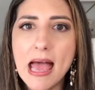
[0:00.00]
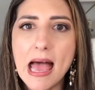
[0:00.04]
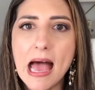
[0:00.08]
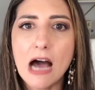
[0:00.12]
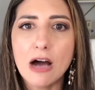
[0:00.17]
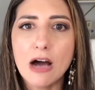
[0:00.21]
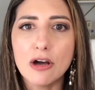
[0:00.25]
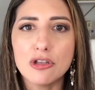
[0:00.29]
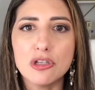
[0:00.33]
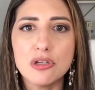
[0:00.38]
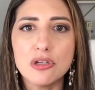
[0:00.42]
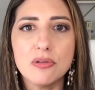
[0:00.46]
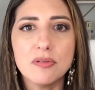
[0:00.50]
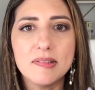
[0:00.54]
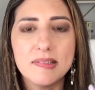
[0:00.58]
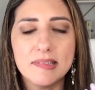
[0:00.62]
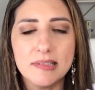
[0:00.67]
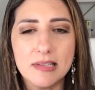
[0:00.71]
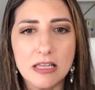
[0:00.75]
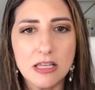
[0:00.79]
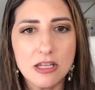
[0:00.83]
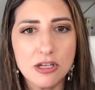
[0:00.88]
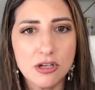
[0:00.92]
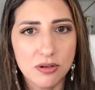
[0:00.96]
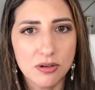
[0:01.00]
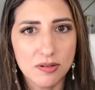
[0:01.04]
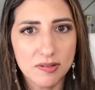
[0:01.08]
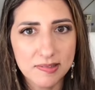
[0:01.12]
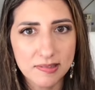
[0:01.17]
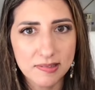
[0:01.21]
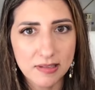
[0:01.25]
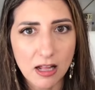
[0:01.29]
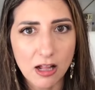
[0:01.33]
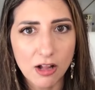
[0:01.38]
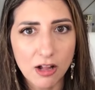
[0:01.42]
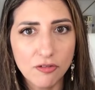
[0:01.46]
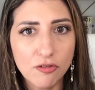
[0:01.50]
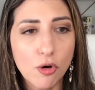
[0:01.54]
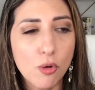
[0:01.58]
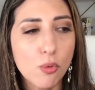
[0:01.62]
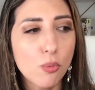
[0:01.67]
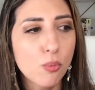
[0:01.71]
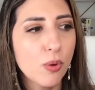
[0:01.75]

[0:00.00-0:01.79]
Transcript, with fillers: how you see yourself,